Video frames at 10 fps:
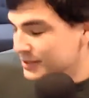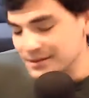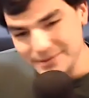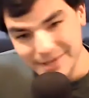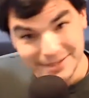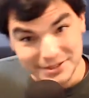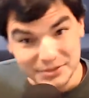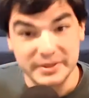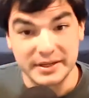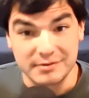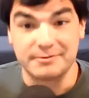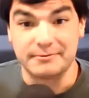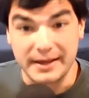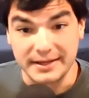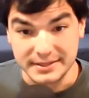not doing it
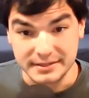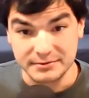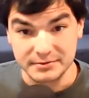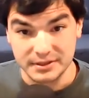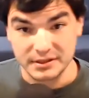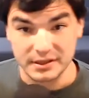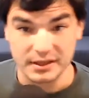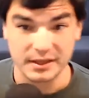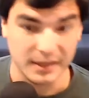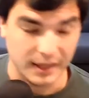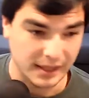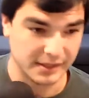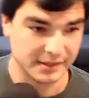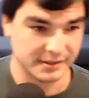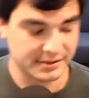effectively,
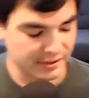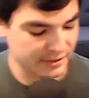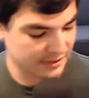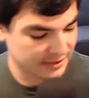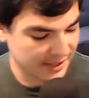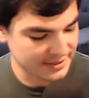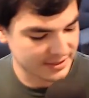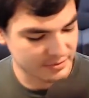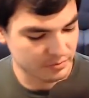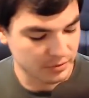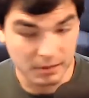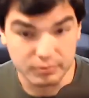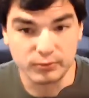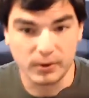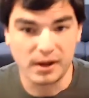and that's a
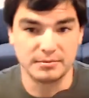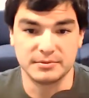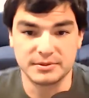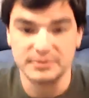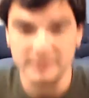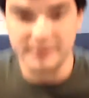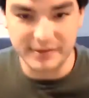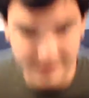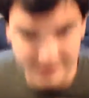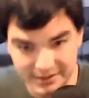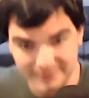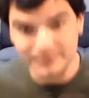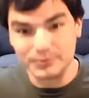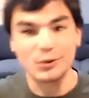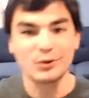problem. So they think it doesn't
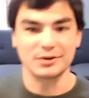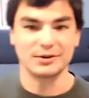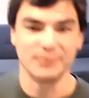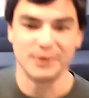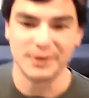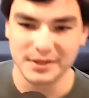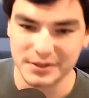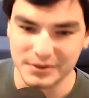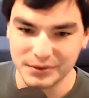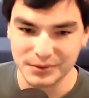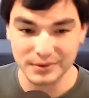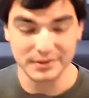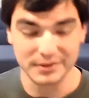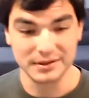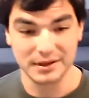work, right?
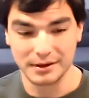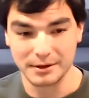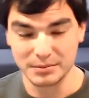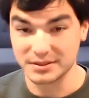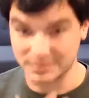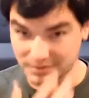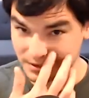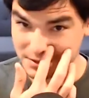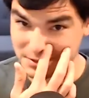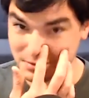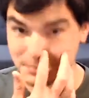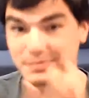Or let's